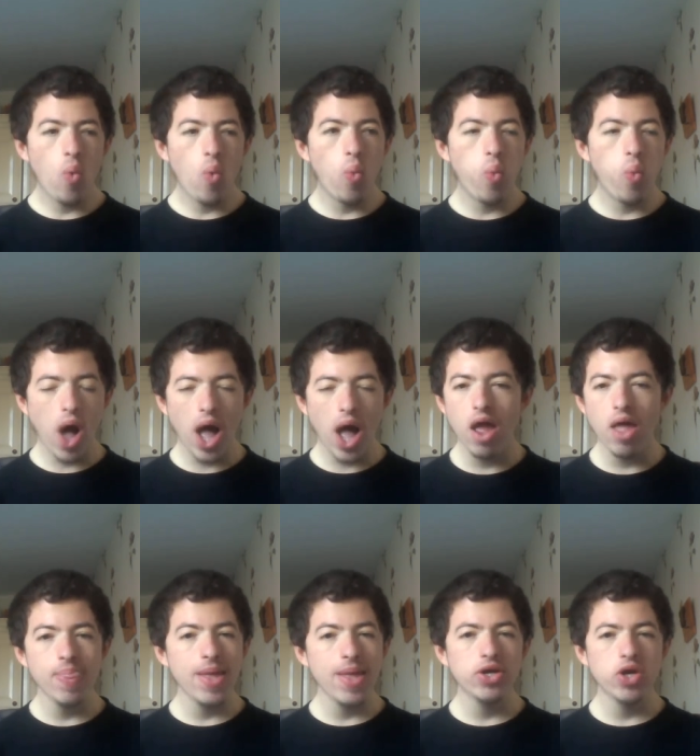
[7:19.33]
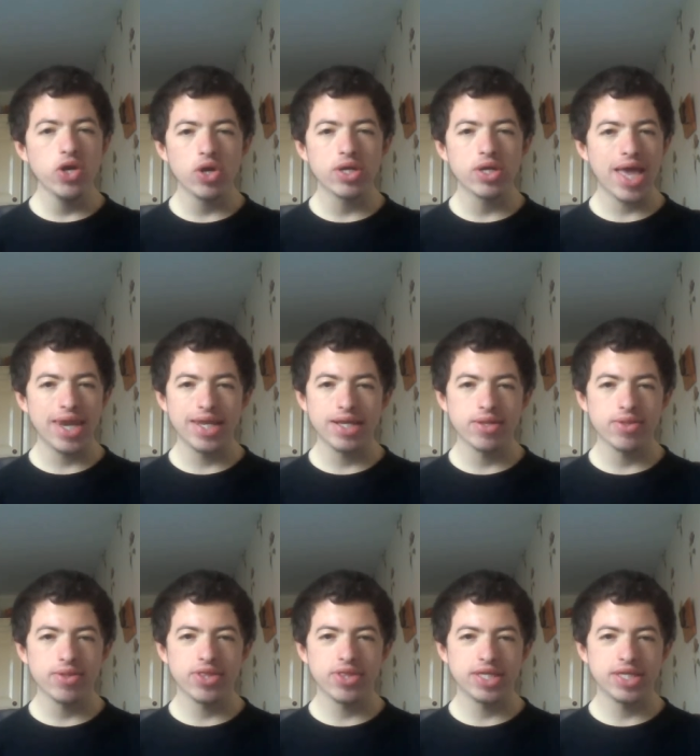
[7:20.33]
why am I not getting
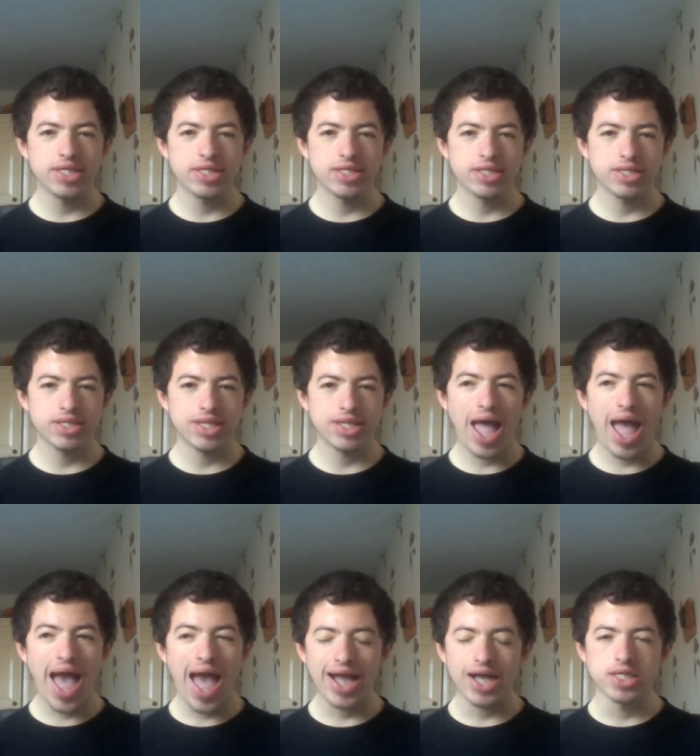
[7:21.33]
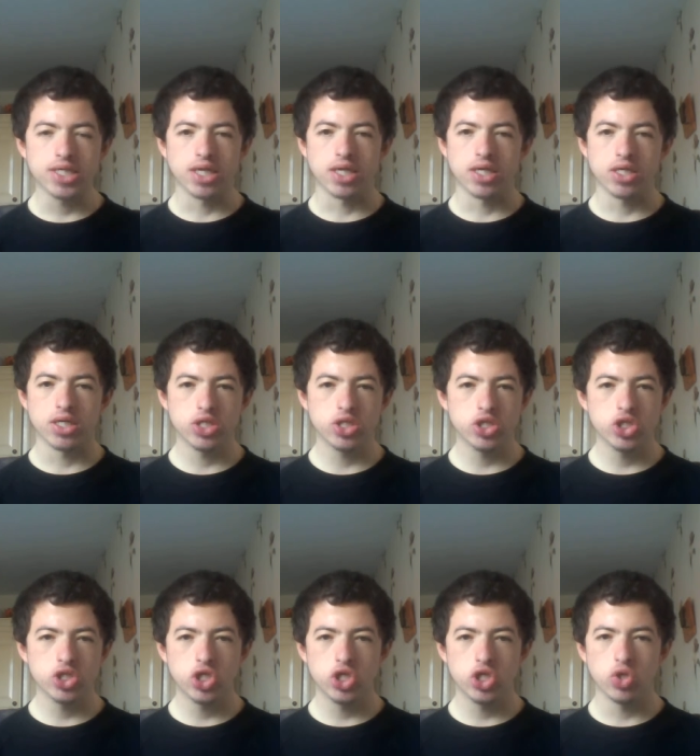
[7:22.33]
this actor
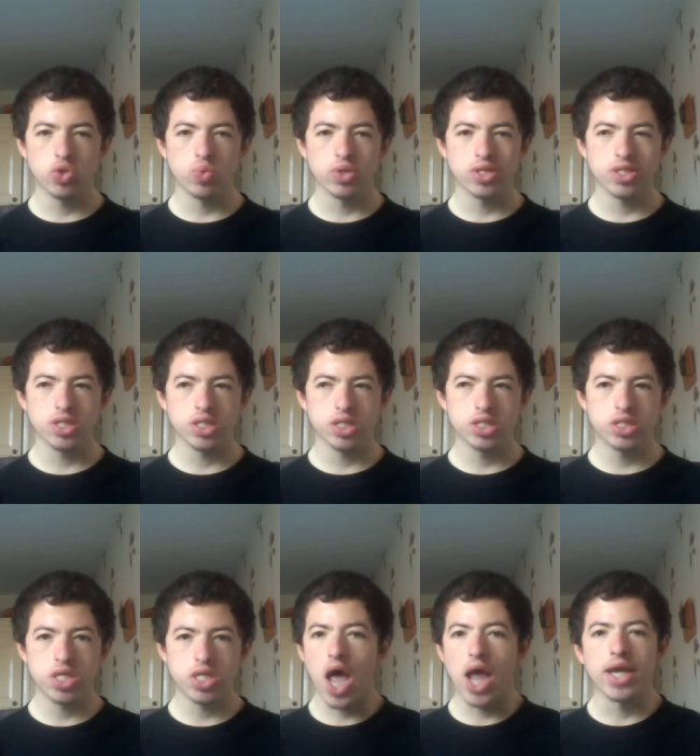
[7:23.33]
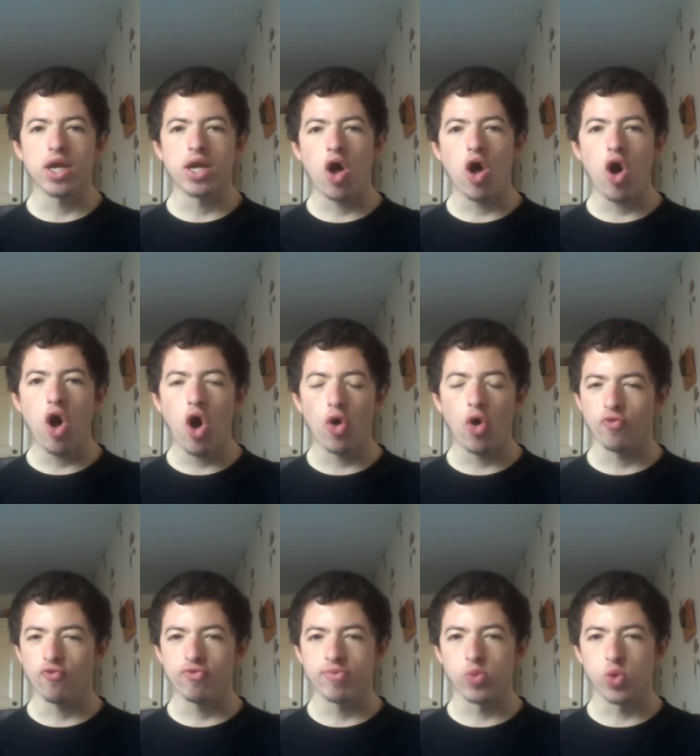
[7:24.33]
to sign on
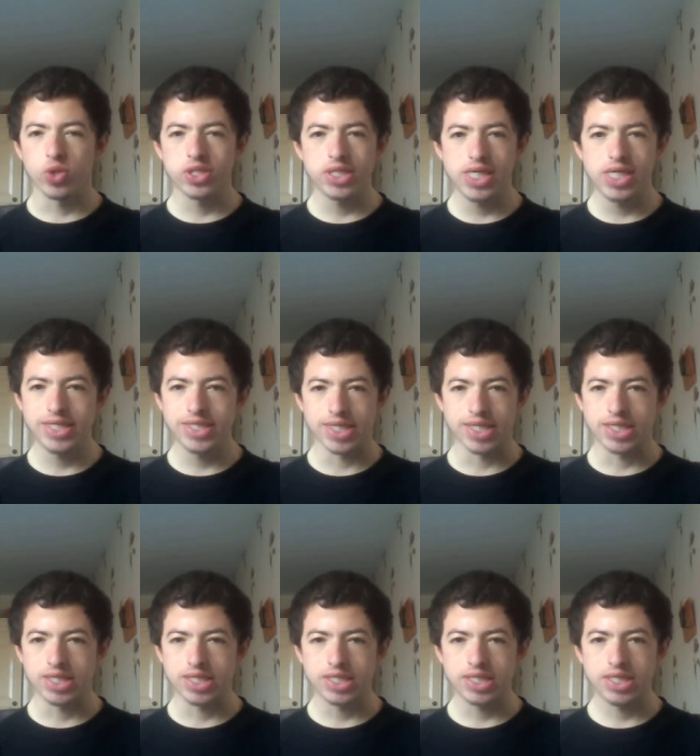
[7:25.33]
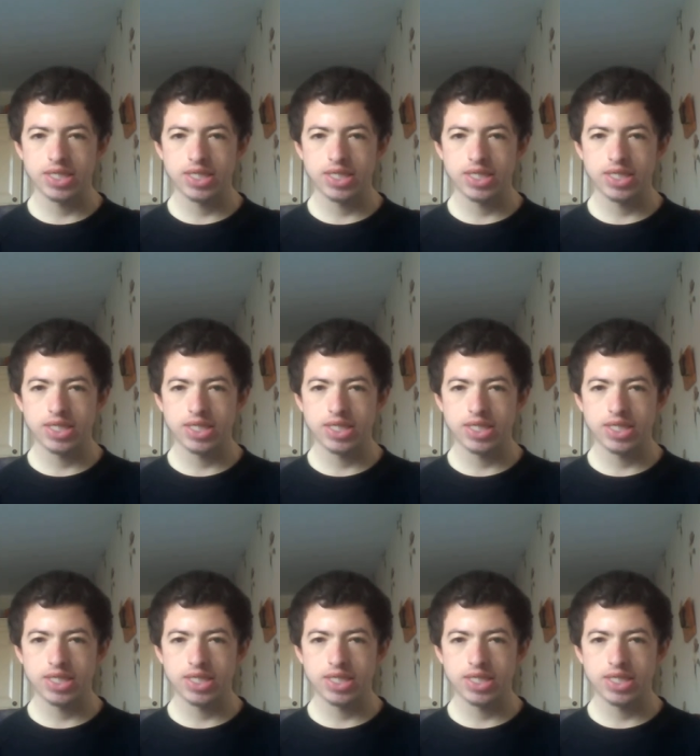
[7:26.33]
for more seasons?